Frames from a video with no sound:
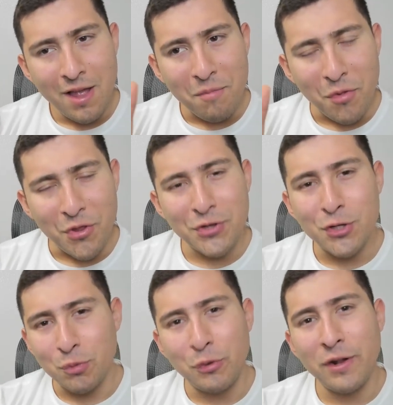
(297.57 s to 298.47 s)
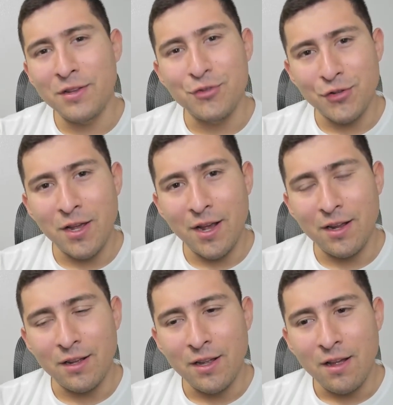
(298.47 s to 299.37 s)
This is pretty
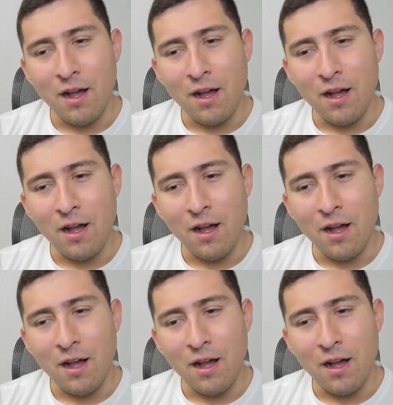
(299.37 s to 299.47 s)
insane.